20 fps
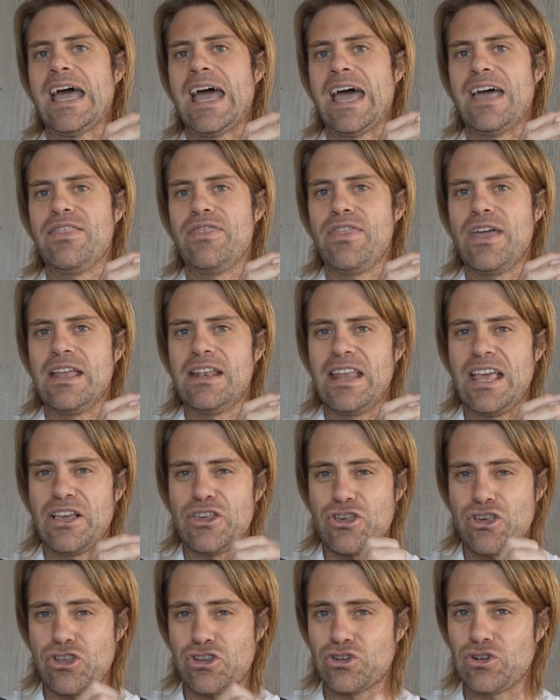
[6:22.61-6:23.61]
and then
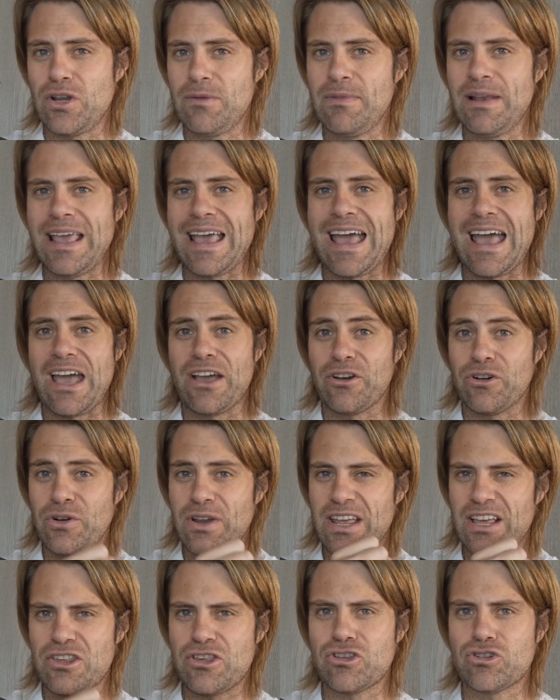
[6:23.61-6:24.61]
extremely
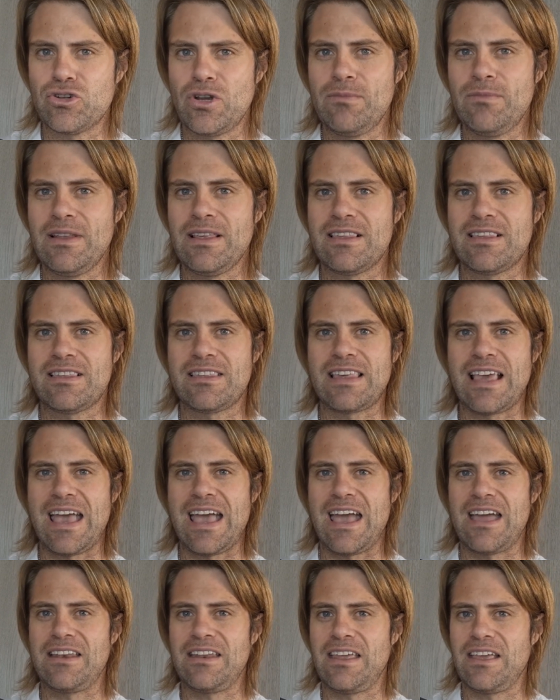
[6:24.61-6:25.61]
angry, extremely
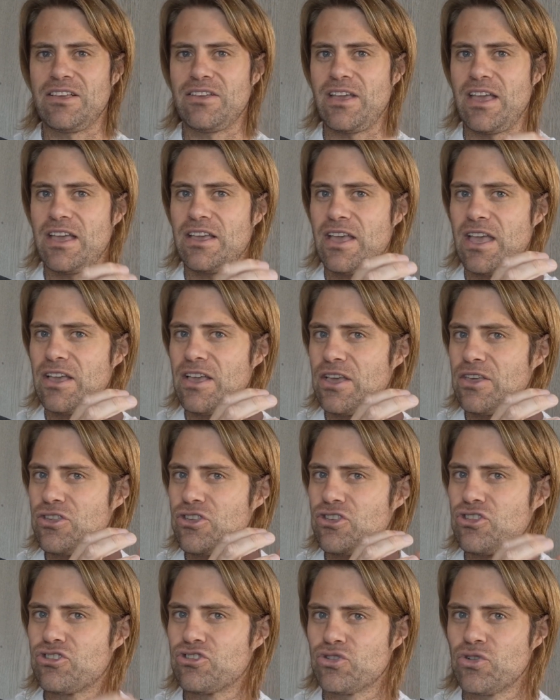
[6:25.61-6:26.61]
sad,
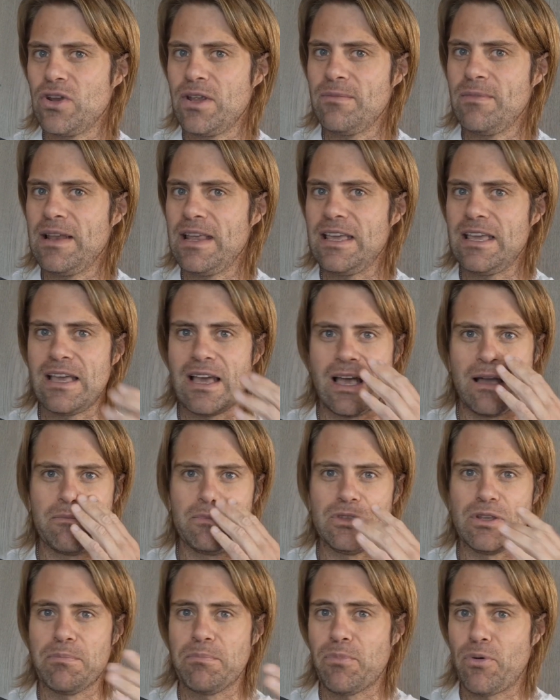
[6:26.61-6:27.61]
extremely
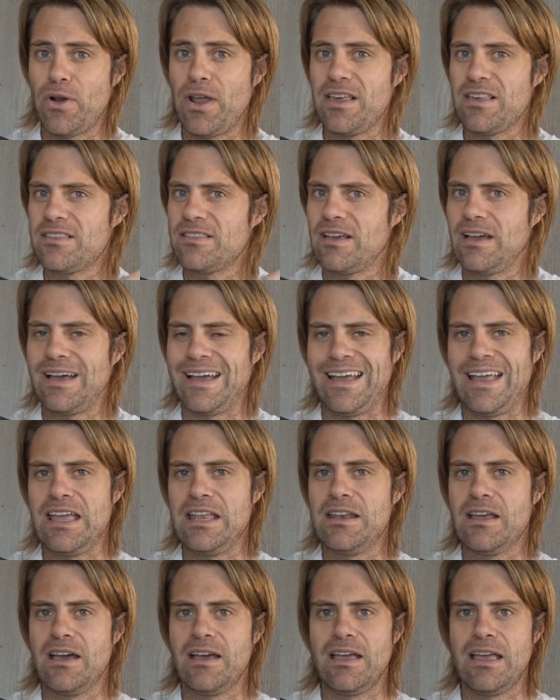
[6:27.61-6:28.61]
depressed
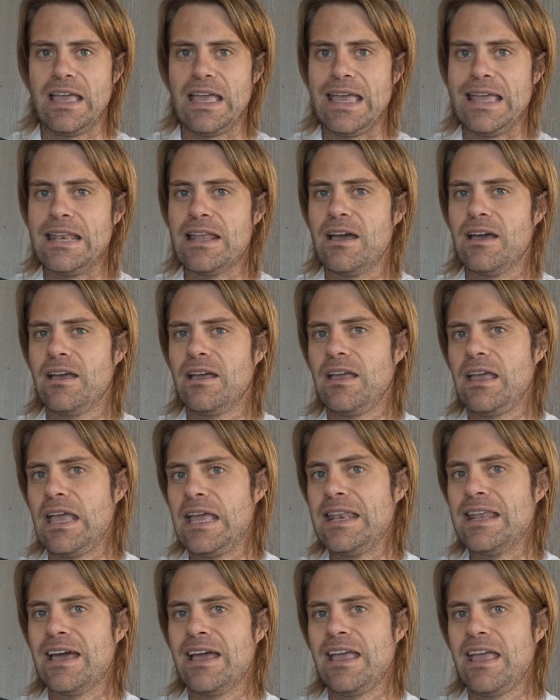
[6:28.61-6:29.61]
in
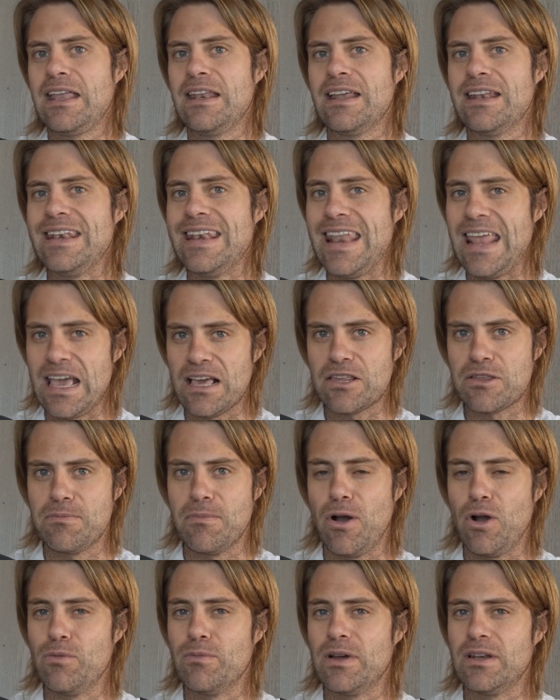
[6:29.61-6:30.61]
a next
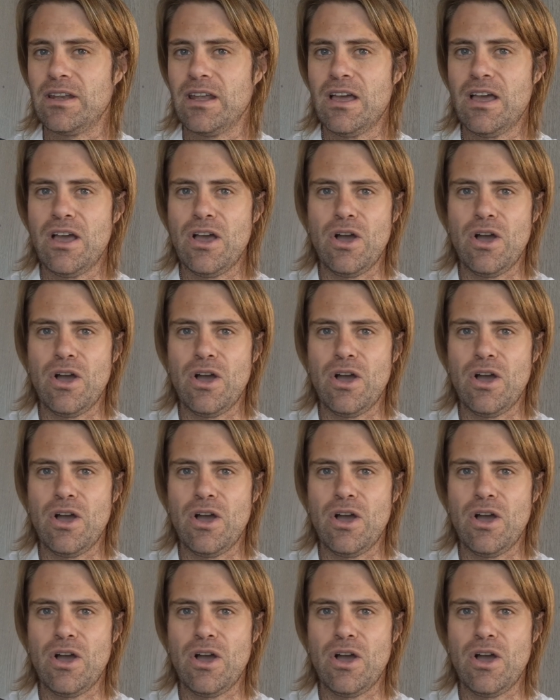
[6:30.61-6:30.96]
moment